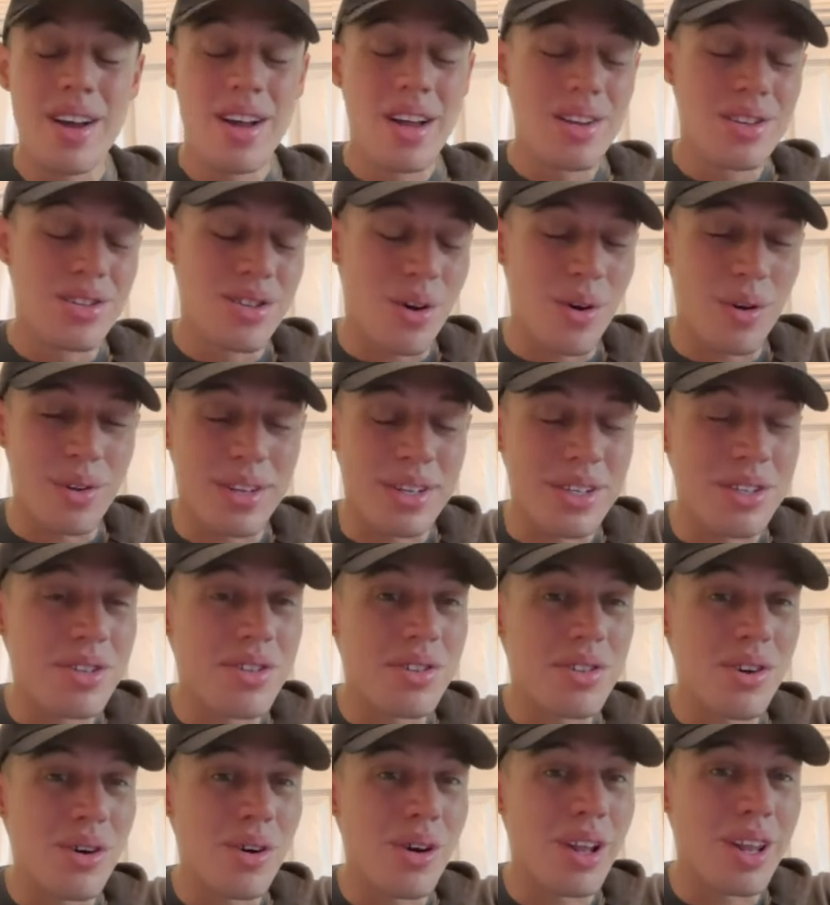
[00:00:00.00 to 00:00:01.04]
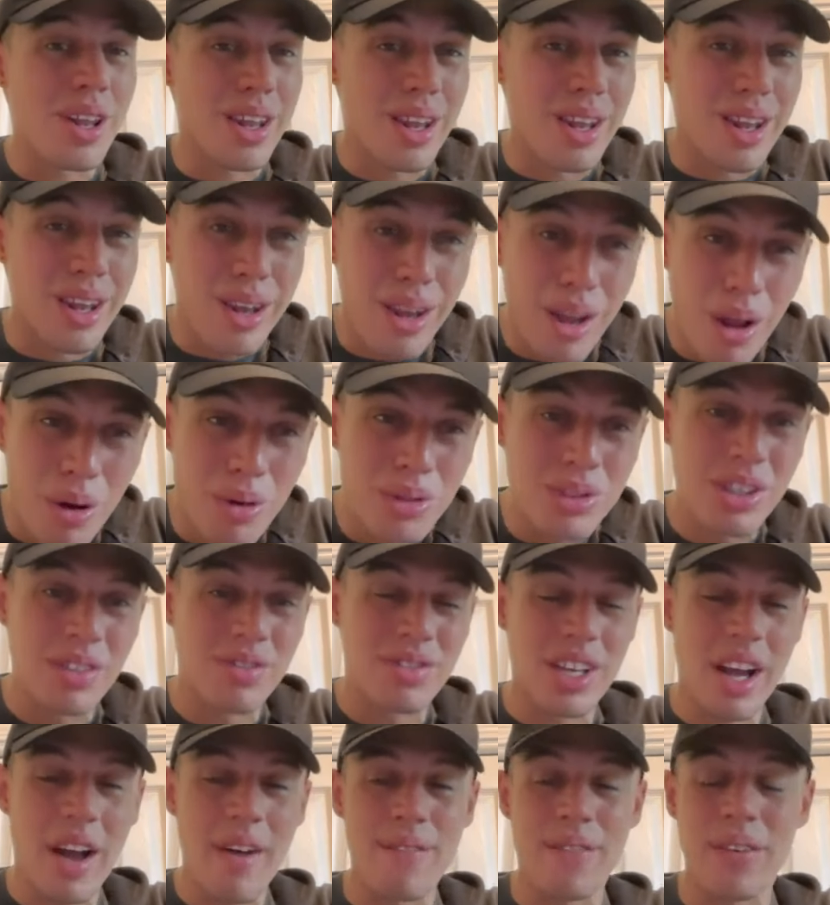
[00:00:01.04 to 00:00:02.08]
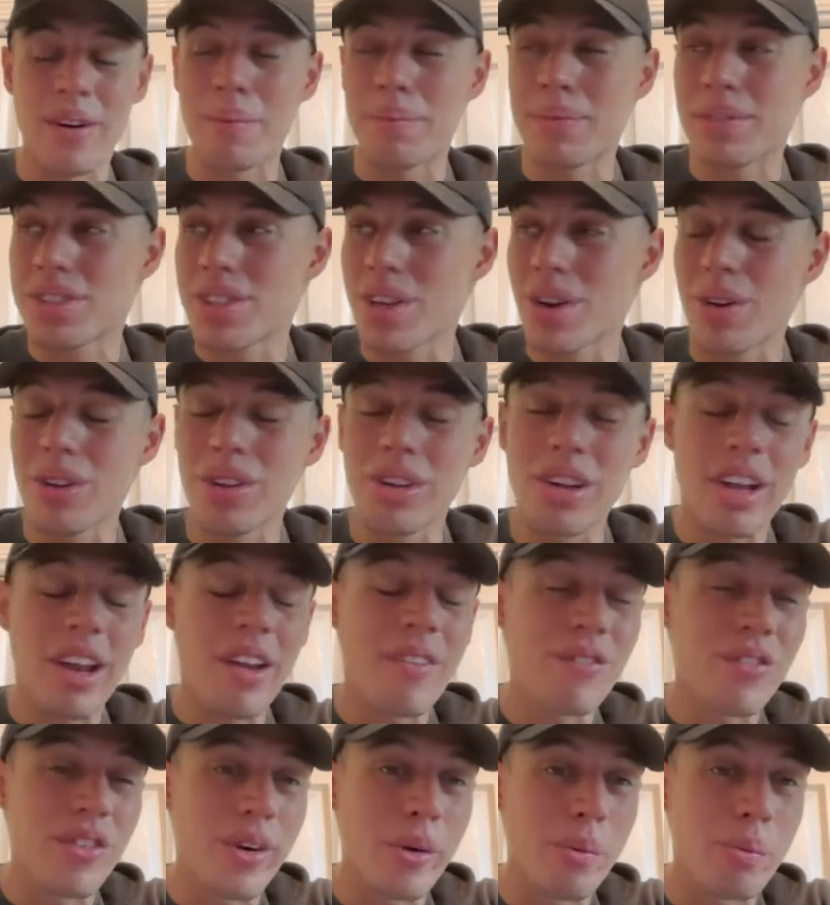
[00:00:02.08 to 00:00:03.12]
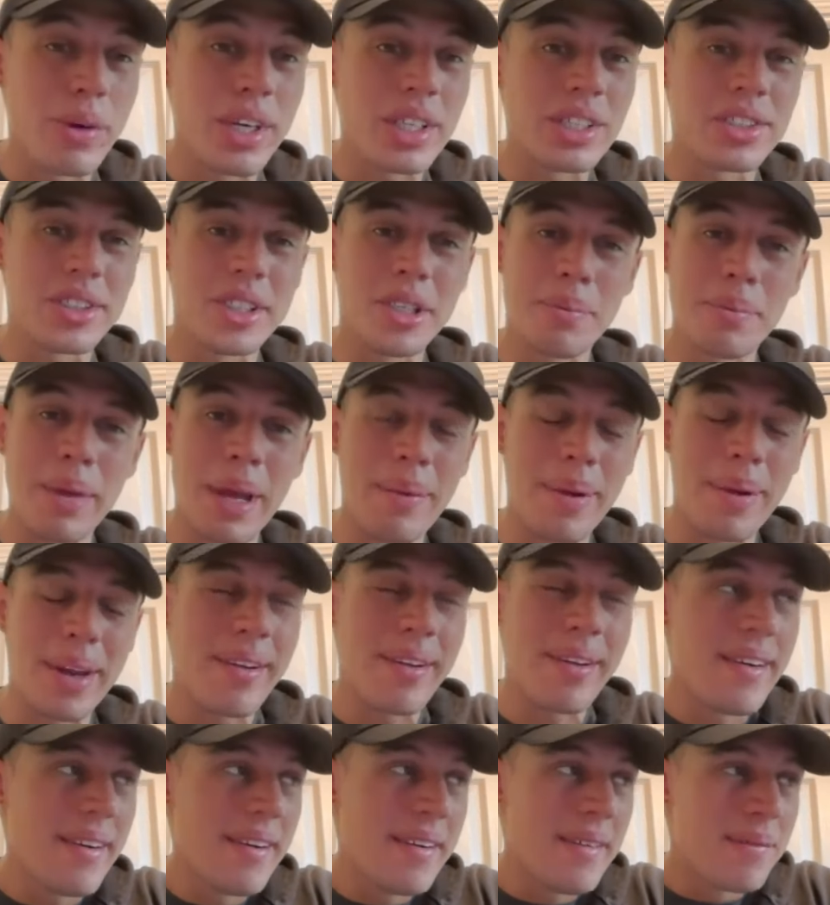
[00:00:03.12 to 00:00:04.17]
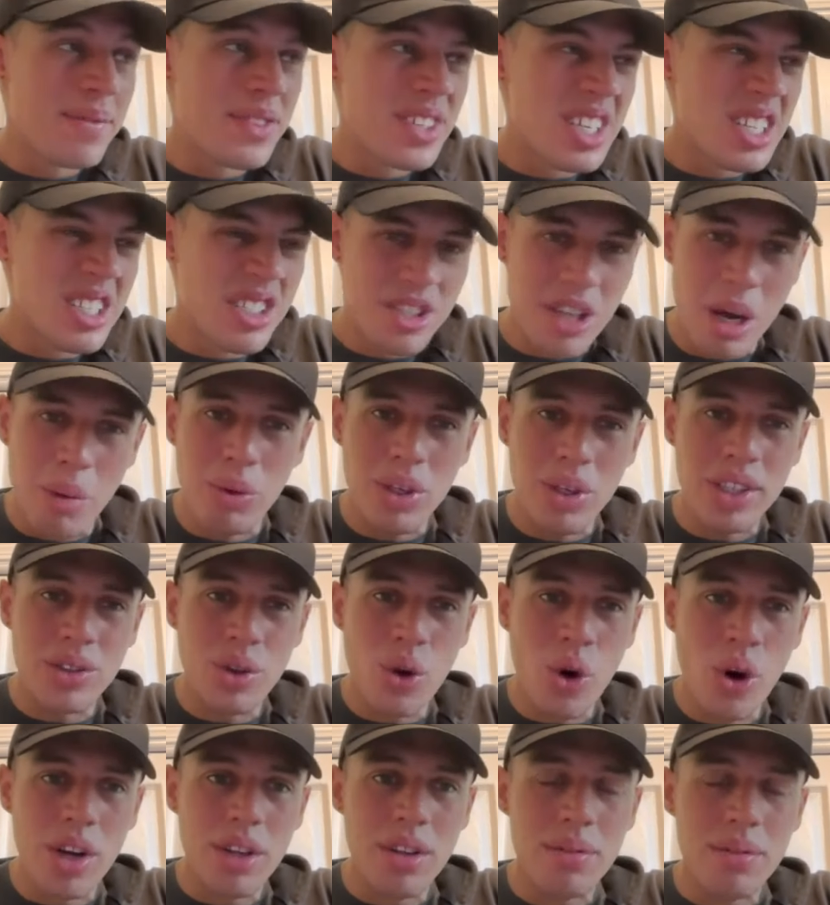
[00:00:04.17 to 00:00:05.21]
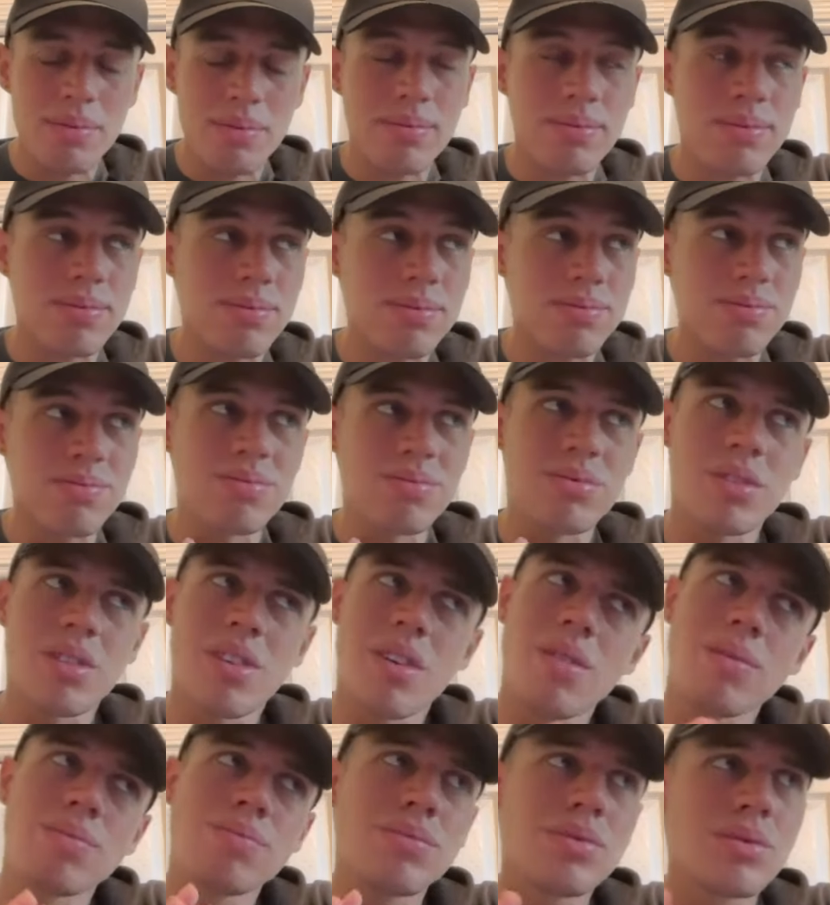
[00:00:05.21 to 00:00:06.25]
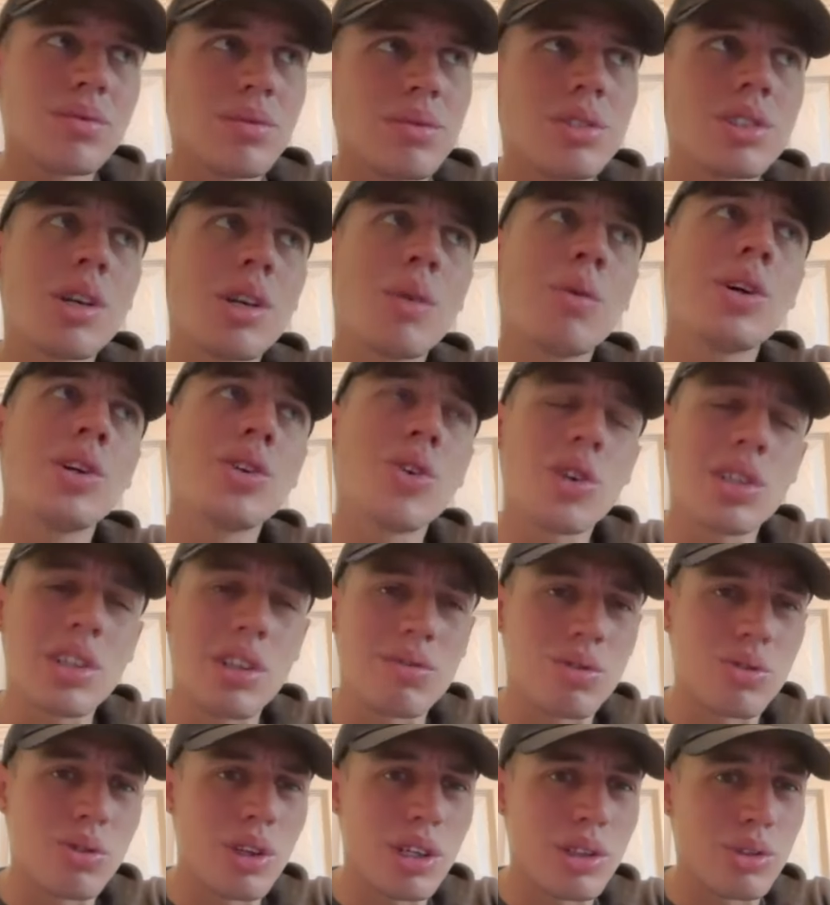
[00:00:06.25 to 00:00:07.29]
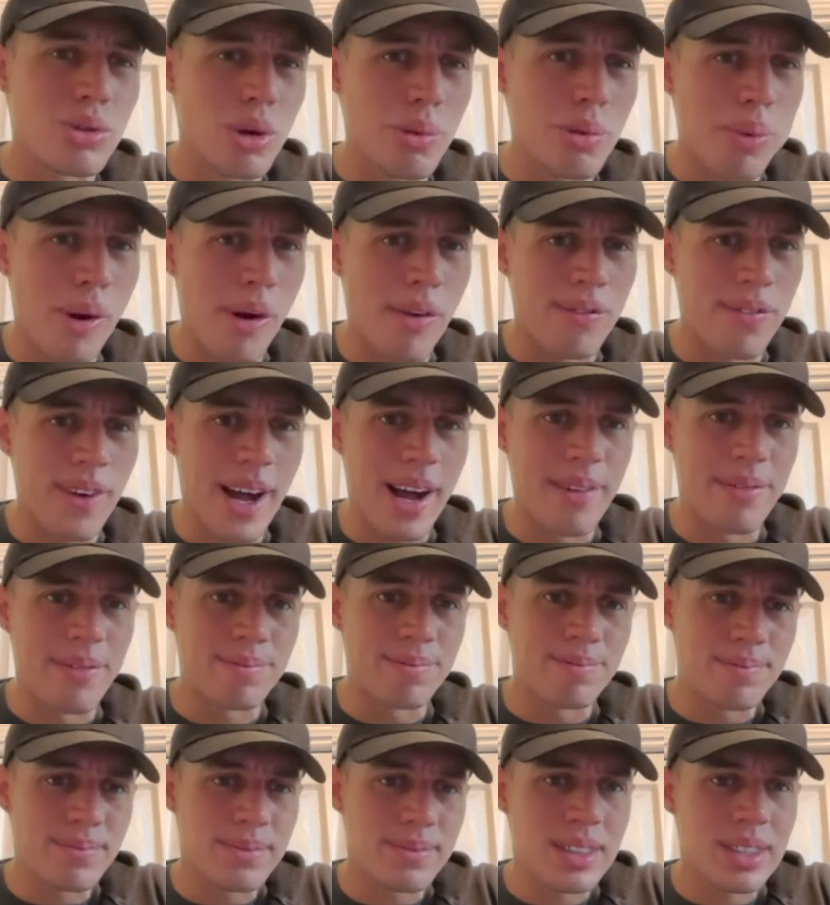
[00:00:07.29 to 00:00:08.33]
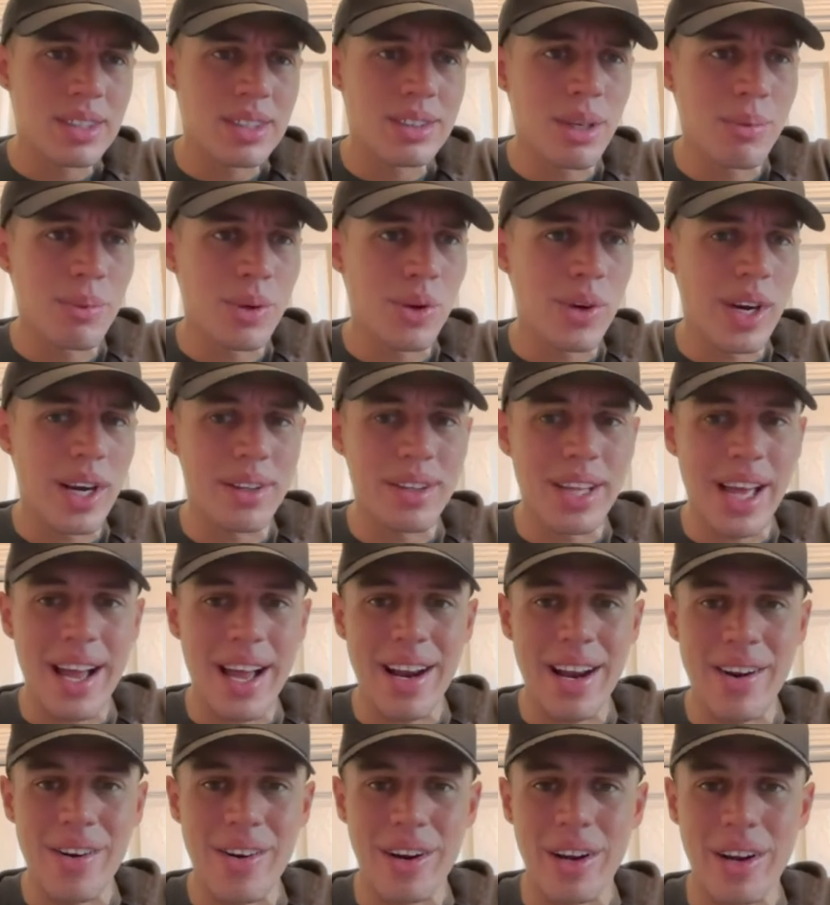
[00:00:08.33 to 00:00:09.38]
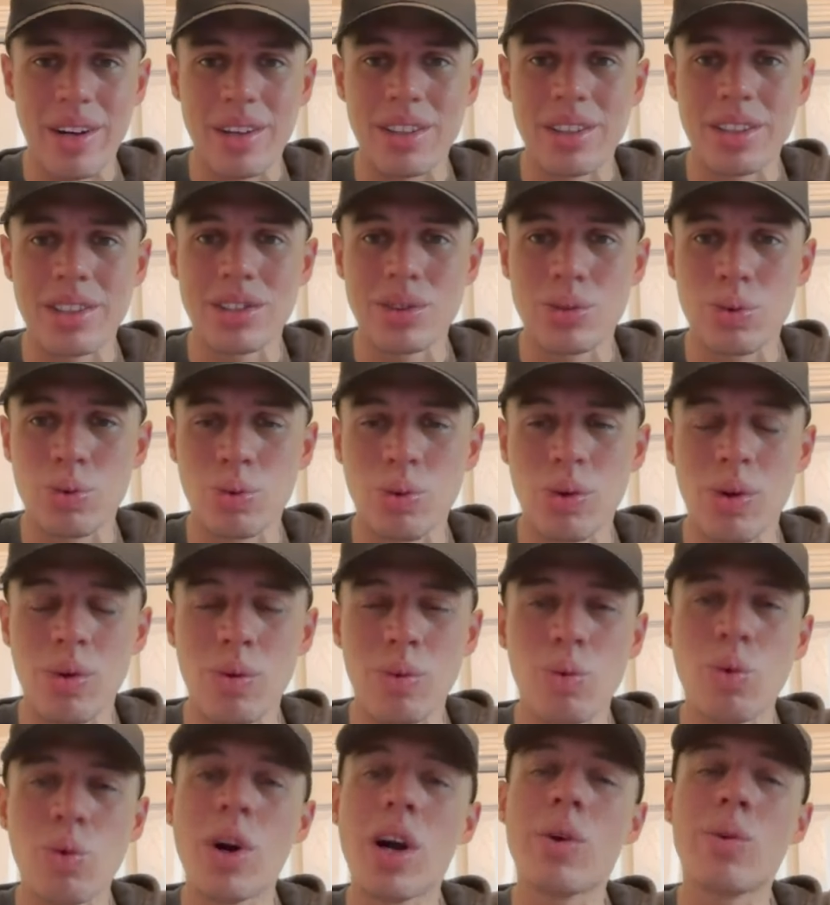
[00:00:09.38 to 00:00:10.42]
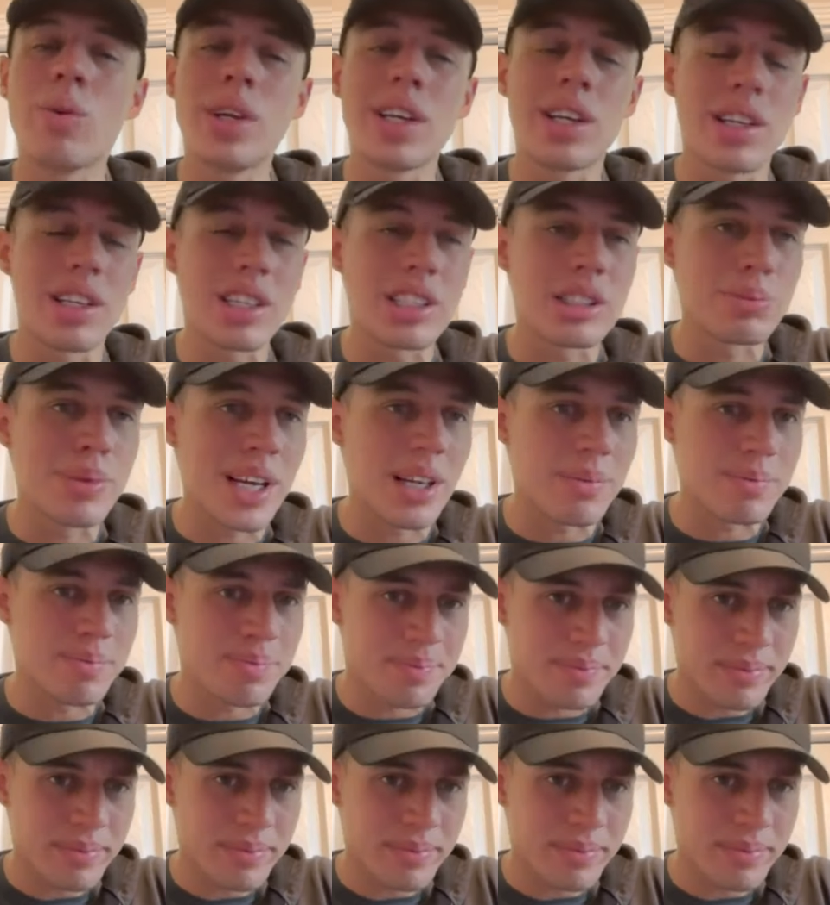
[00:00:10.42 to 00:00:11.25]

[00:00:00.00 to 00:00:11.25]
So there's still loads of time for him. So looking for a bridge deal, maybe somewhere north of 3.5, somewhere around that area is what we can expect